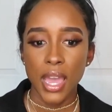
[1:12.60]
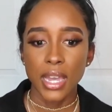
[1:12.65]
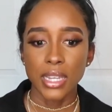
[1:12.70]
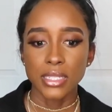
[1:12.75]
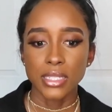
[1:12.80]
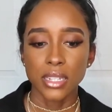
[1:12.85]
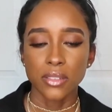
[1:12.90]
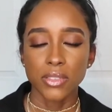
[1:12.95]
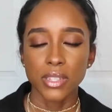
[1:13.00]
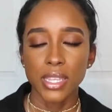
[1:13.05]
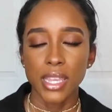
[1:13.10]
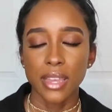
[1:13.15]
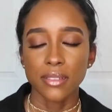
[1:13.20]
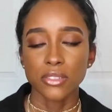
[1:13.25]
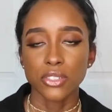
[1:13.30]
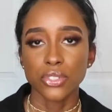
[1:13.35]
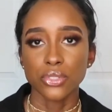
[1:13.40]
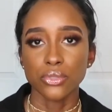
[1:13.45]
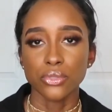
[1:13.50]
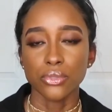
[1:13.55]
i definitely
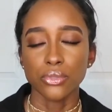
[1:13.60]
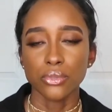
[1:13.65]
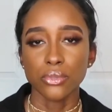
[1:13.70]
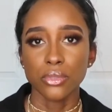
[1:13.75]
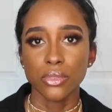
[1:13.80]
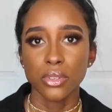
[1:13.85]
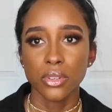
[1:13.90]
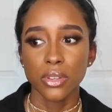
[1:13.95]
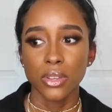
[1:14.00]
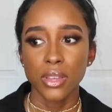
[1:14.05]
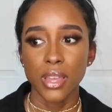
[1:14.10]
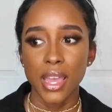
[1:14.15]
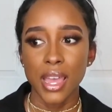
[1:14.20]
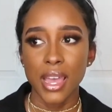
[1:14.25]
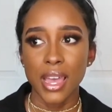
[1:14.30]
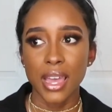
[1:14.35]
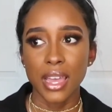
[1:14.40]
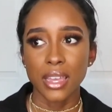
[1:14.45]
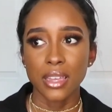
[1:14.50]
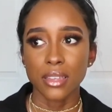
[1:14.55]
have to
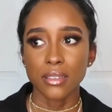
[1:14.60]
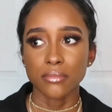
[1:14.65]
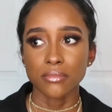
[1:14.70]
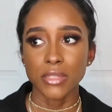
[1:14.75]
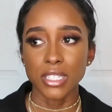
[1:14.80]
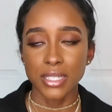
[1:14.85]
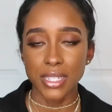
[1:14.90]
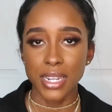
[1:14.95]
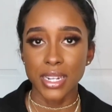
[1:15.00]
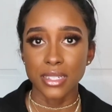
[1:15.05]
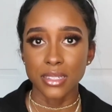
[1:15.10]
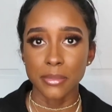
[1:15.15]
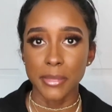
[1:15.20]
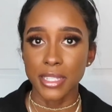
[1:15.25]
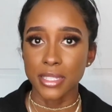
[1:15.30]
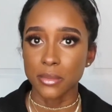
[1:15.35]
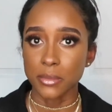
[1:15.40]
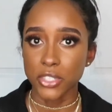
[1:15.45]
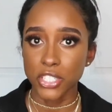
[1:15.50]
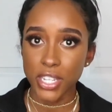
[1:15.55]
i decided to
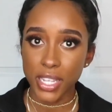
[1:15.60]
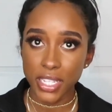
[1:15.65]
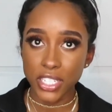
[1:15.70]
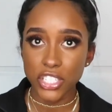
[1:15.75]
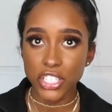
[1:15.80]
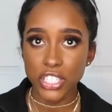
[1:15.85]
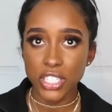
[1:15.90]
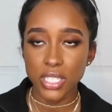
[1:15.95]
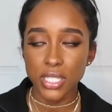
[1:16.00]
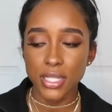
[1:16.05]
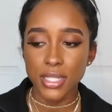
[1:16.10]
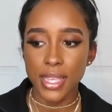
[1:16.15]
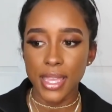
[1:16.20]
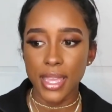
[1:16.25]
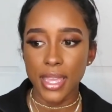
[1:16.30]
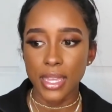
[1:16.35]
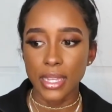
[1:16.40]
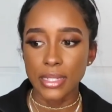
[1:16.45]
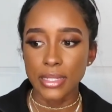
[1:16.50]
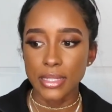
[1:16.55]
make some changes
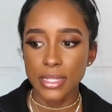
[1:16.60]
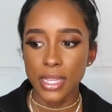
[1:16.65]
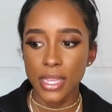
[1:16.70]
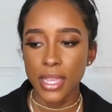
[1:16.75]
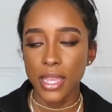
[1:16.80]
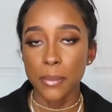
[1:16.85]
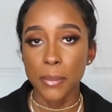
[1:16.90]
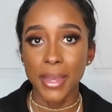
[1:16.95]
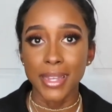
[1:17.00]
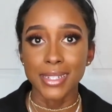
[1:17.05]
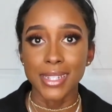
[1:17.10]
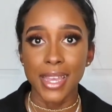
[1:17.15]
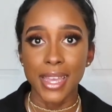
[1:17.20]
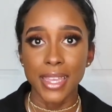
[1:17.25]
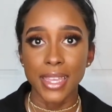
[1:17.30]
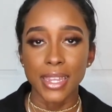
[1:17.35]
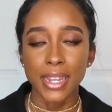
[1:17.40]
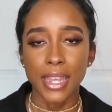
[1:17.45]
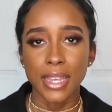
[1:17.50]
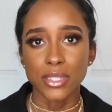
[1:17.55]
and in my
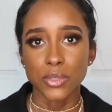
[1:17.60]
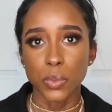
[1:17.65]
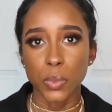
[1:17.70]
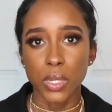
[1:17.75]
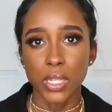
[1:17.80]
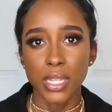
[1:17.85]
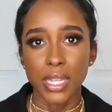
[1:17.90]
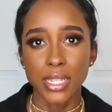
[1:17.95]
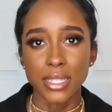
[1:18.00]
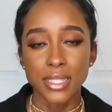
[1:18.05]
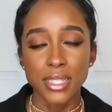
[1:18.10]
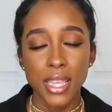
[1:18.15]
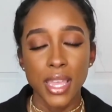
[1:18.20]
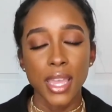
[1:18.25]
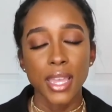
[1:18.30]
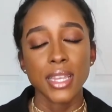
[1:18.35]
diet as well as